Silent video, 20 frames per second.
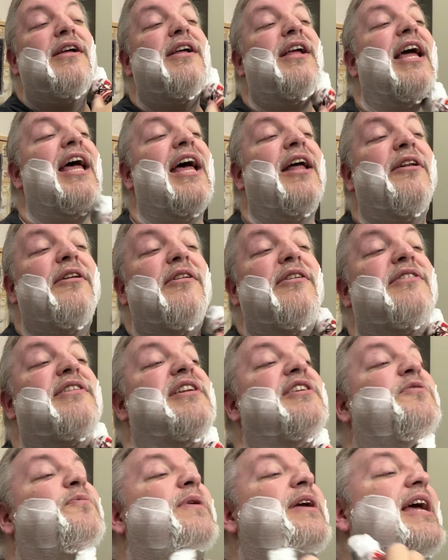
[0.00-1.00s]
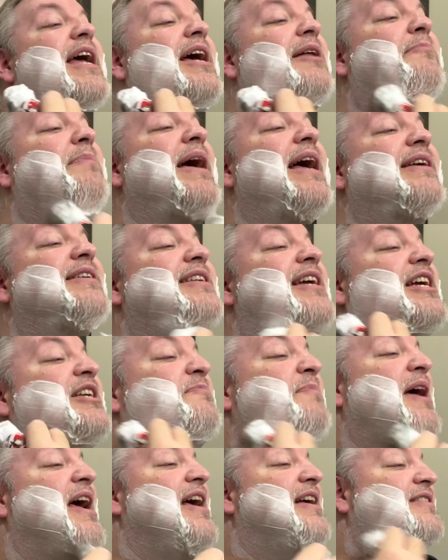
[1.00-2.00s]
And since we had
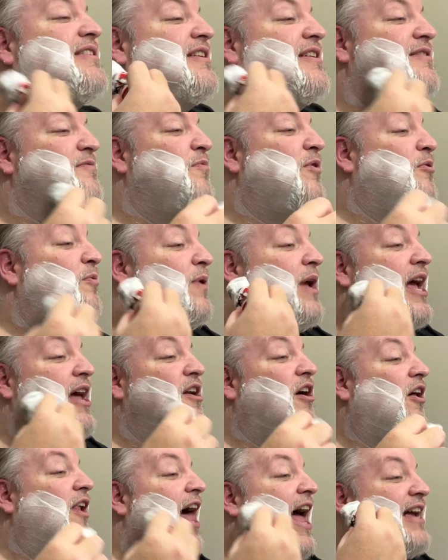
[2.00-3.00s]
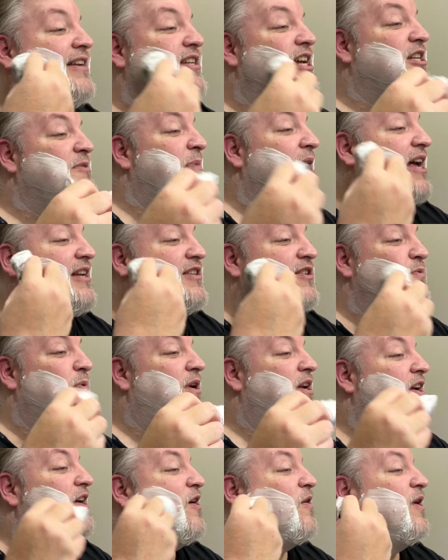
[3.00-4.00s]
backstage passes, well, we had all access passes. We
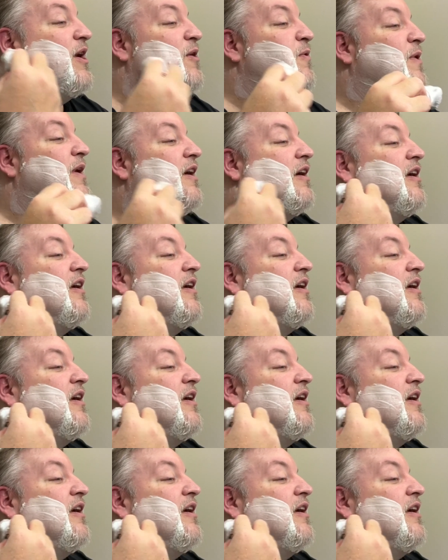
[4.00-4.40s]
could go anywhere.